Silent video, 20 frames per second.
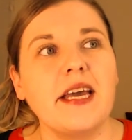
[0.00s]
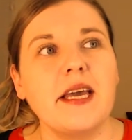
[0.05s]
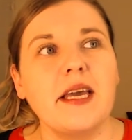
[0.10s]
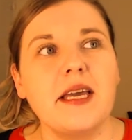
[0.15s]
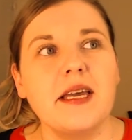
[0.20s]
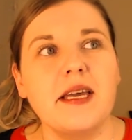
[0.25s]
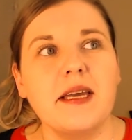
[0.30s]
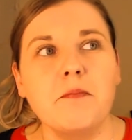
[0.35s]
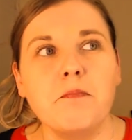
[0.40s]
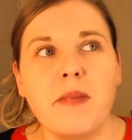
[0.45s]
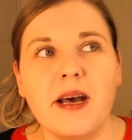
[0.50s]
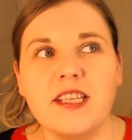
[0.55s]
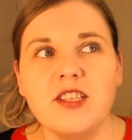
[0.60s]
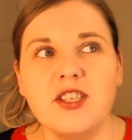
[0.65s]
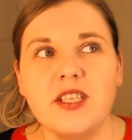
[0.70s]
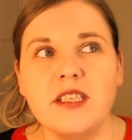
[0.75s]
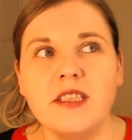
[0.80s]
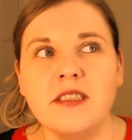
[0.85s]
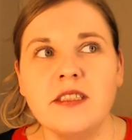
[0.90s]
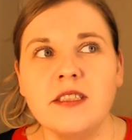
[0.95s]

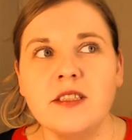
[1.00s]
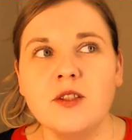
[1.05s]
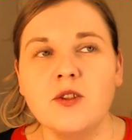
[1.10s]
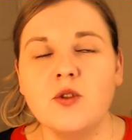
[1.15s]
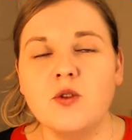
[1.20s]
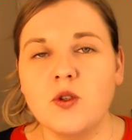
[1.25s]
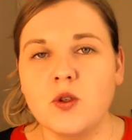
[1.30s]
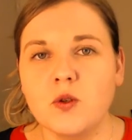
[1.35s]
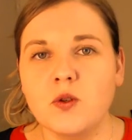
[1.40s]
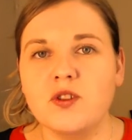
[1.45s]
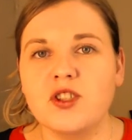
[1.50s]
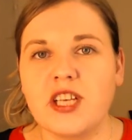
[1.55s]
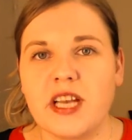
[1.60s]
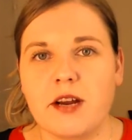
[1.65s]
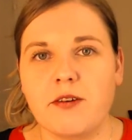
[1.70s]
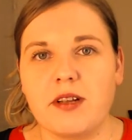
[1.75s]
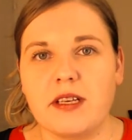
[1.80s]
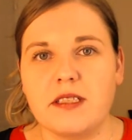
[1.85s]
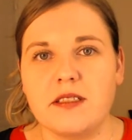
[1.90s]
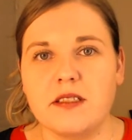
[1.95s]
Imagine two
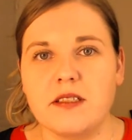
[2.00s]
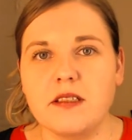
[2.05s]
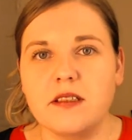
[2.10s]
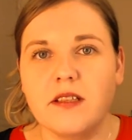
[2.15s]
cherries